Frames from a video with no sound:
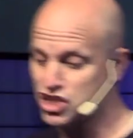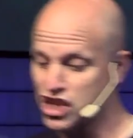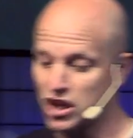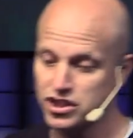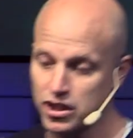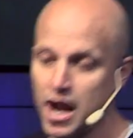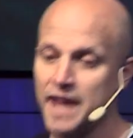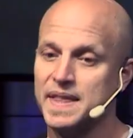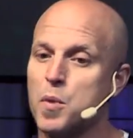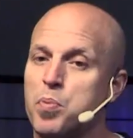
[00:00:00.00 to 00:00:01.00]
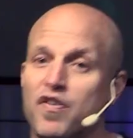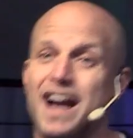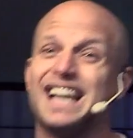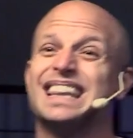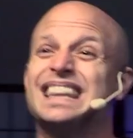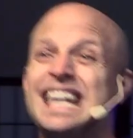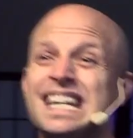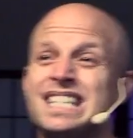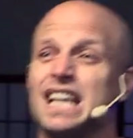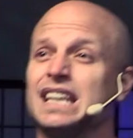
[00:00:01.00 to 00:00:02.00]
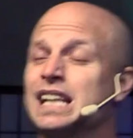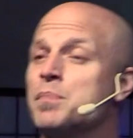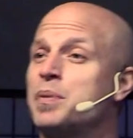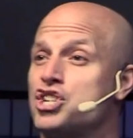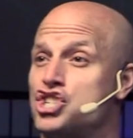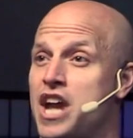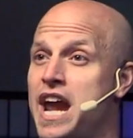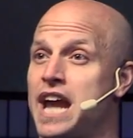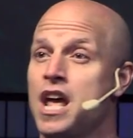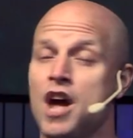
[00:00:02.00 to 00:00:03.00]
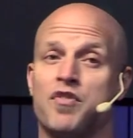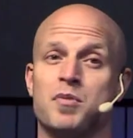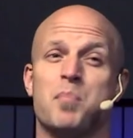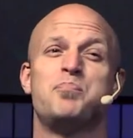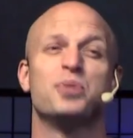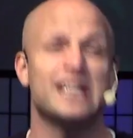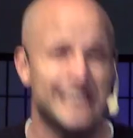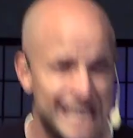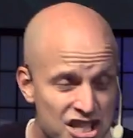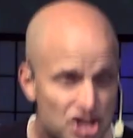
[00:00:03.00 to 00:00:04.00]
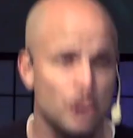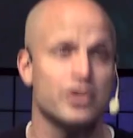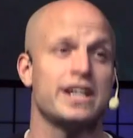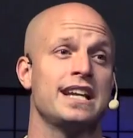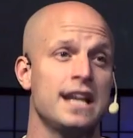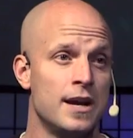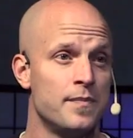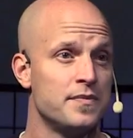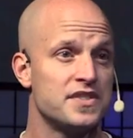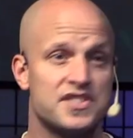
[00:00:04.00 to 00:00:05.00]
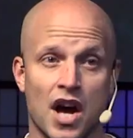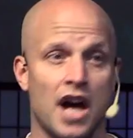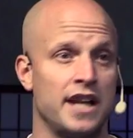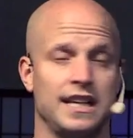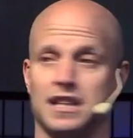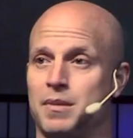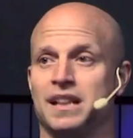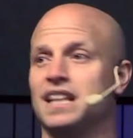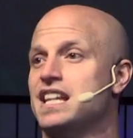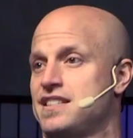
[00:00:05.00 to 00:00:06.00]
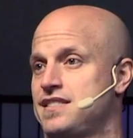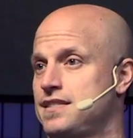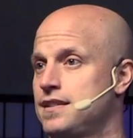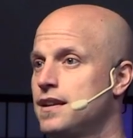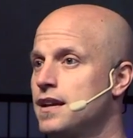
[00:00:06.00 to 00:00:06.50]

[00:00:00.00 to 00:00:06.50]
shelter that will provide at least a little bit of shade from the blistering sun in the Middle East.